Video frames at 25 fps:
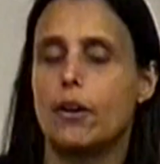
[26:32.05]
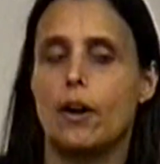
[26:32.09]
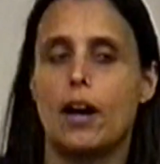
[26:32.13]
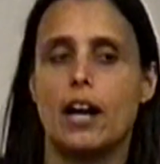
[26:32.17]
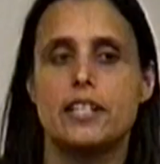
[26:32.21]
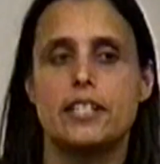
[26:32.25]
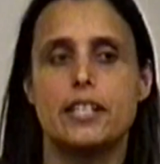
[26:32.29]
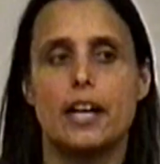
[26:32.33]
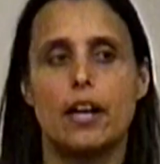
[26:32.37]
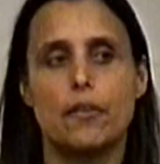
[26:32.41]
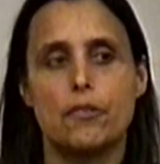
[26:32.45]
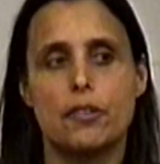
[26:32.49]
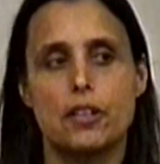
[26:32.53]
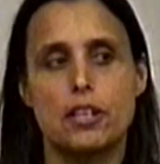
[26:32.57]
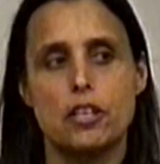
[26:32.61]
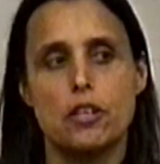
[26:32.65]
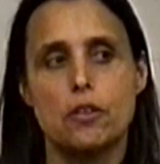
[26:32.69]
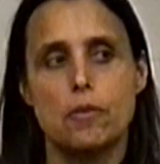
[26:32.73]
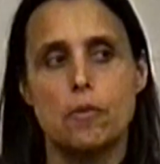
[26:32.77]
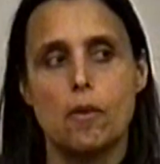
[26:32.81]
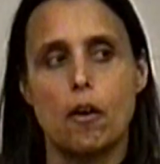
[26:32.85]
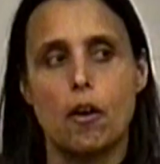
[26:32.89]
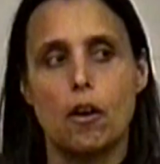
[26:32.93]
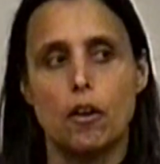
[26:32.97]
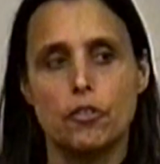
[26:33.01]
you know, I doubt
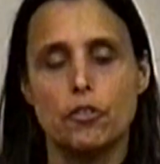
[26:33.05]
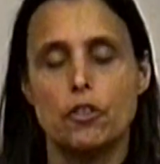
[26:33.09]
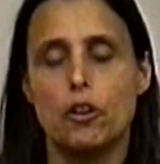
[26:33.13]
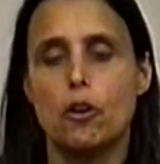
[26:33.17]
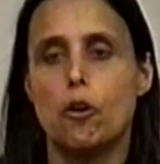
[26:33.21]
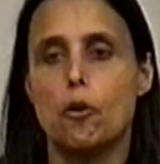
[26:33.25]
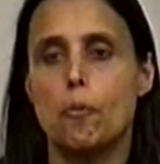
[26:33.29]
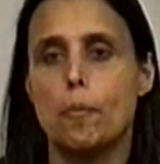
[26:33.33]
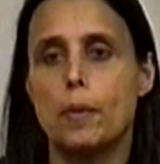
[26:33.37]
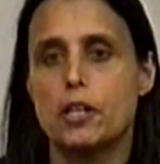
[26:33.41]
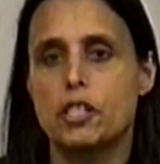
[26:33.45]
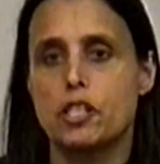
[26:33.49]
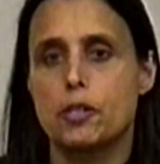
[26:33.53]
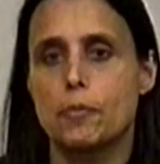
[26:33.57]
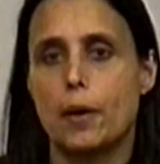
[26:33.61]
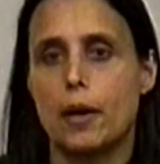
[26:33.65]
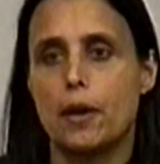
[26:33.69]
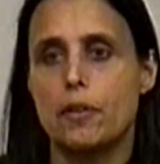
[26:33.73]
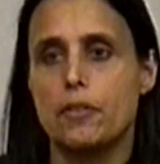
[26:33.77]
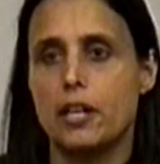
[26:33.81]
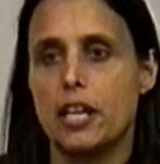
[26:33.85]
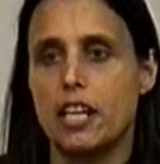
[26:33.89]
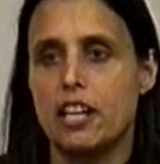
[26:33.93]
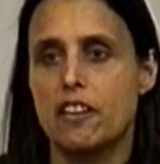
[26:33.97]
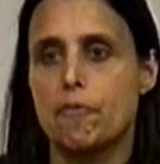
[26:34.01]
that you all know much
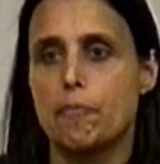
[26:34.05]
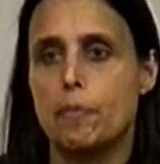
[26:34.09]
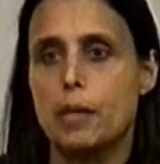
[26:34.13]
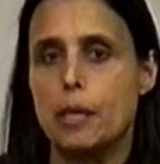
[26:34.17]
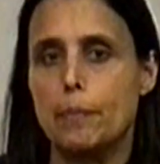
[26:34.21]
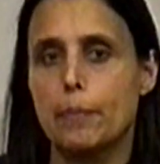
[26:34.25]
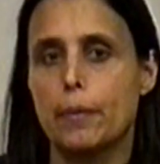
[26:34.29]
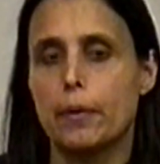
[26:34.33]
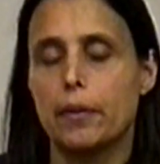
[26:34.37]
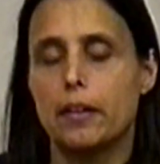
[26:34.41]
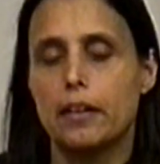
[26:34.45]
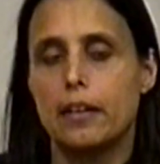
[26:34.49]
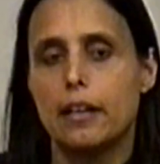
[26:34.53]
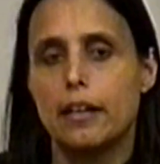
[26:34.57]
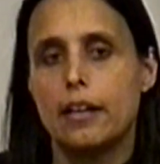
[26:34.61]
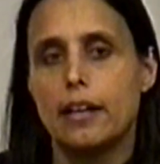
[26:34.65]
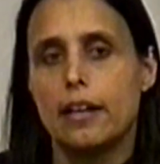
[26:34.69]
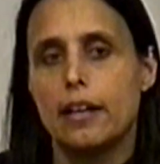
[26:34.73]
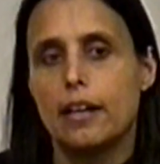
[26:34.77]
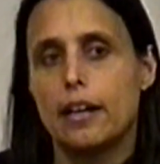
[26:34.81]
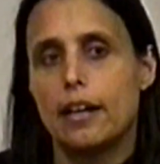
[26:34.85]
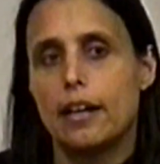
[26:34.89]
about Native people.